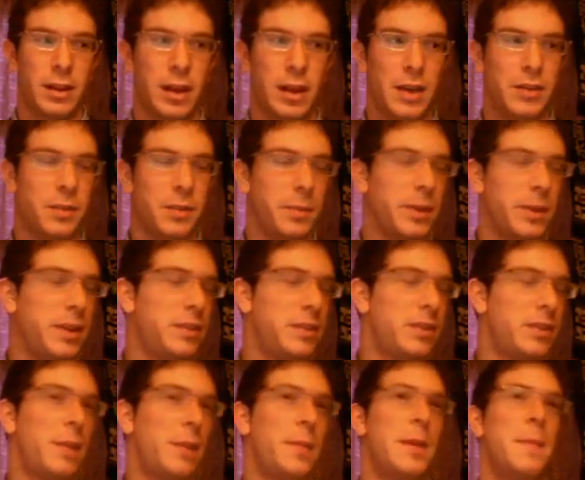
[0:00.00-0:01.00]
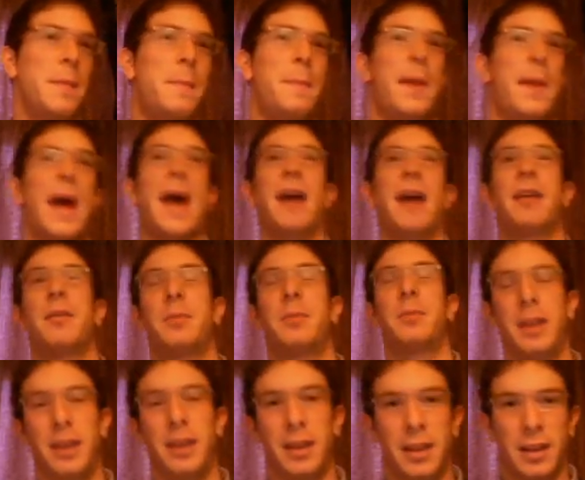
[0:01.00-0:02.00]
is a place set up
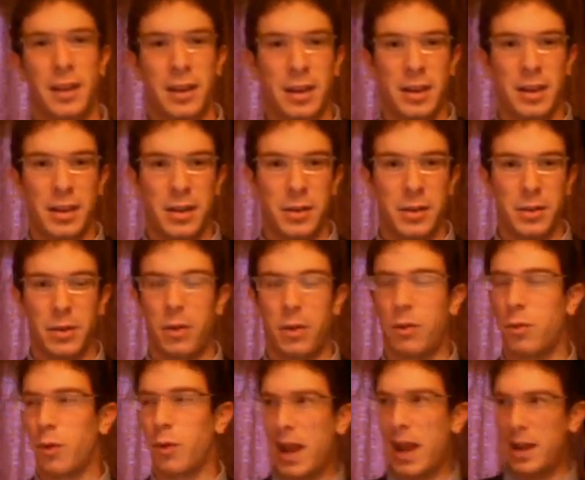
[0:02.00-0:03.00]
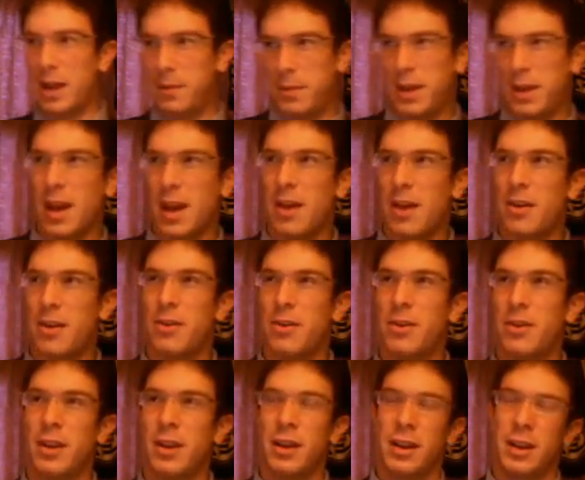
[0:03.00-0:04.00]
impeccably. A grand
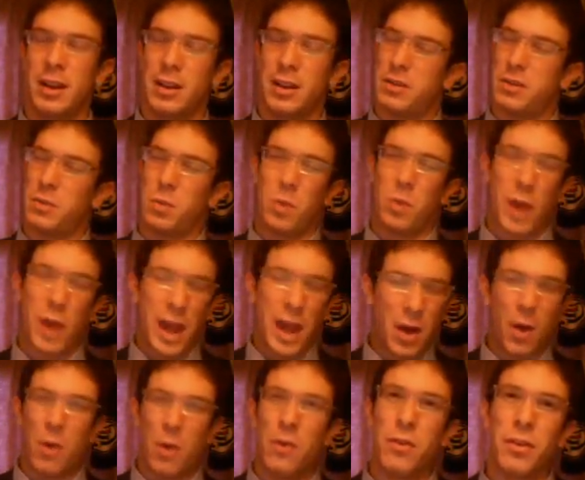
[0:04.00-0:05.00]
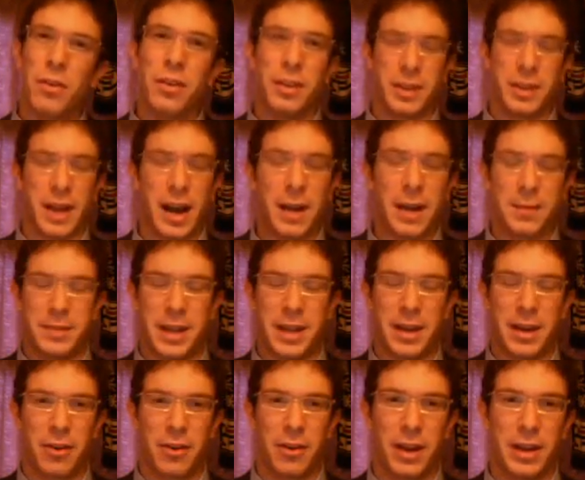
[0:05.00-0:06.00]
piano, way over the top
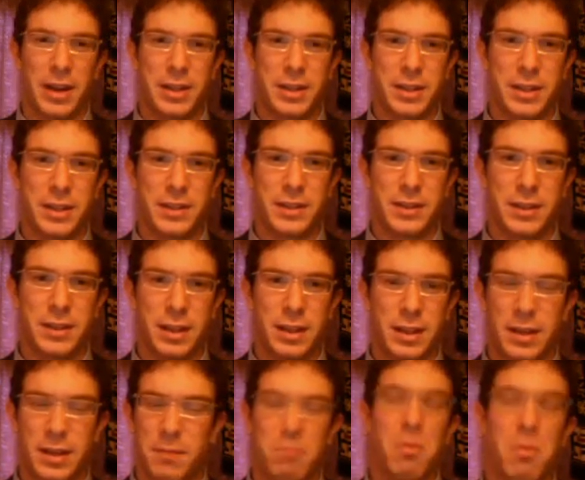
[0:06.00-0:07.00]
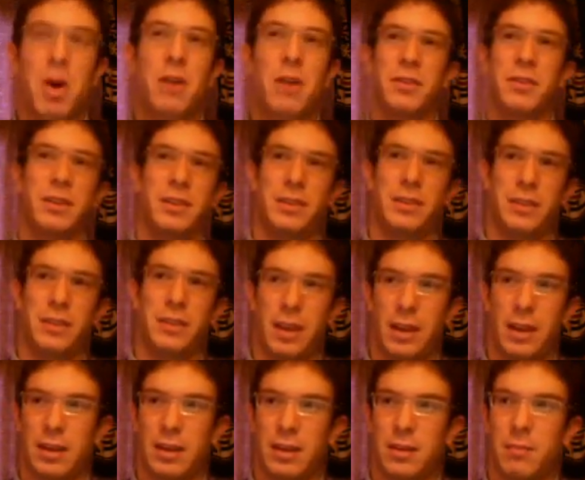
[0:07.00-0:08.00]
decorations,
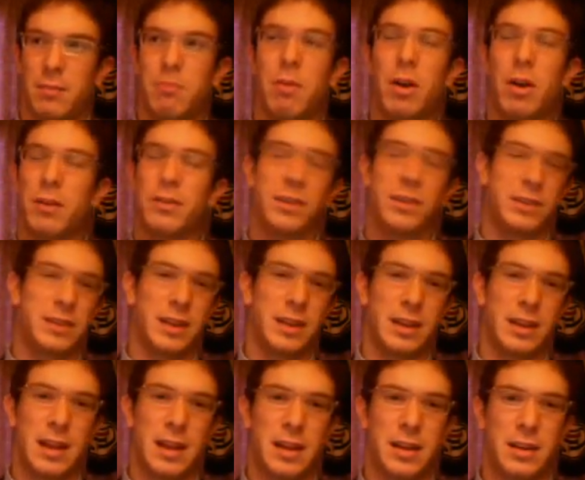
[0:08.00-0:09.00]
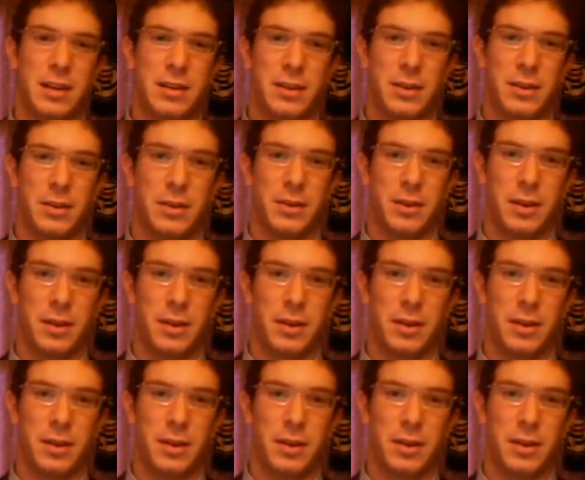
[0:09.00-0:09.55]
marvelously attended to.